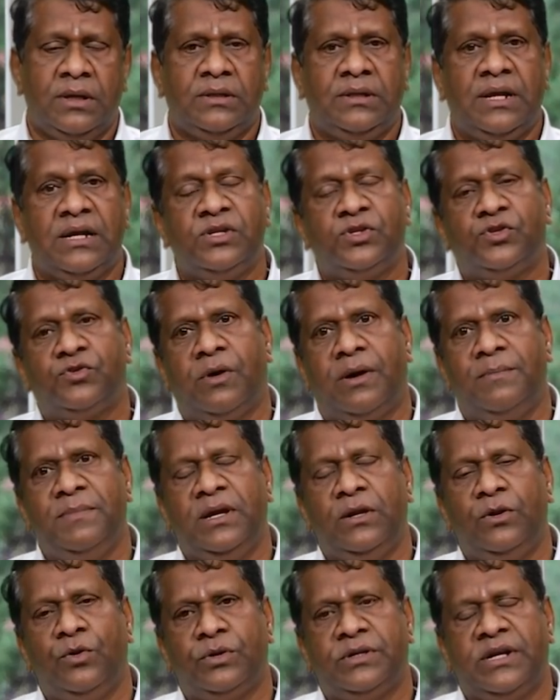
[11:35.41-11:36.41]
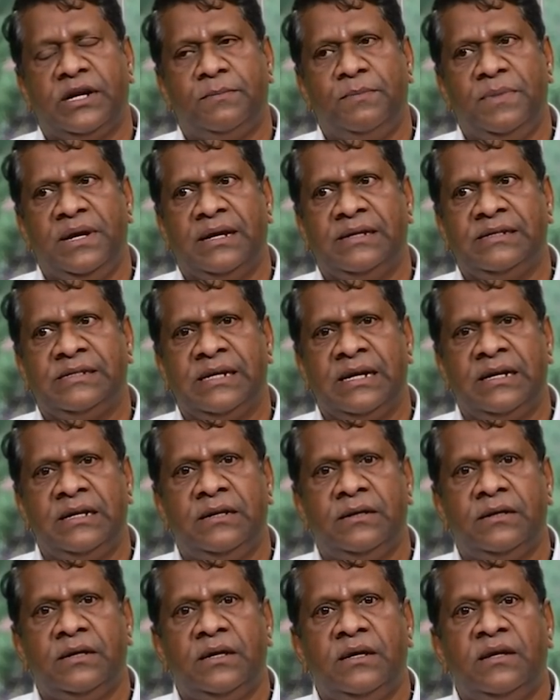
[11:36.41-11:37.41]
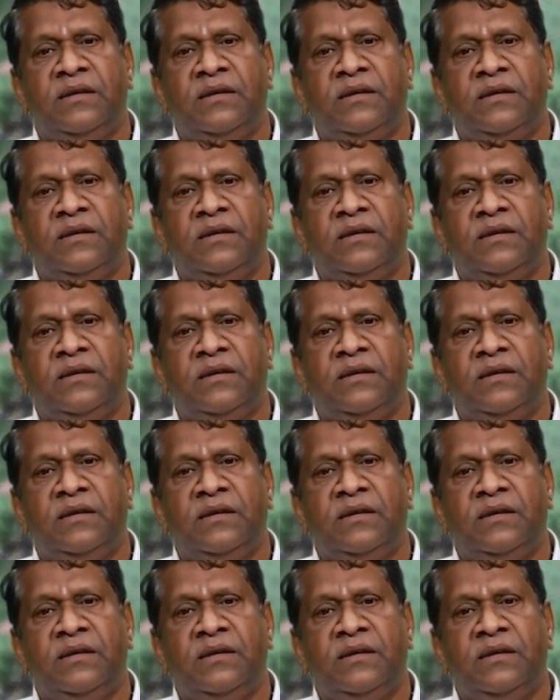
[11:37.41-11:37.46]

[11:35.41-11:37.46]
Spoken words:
Then Swami looked at me and said,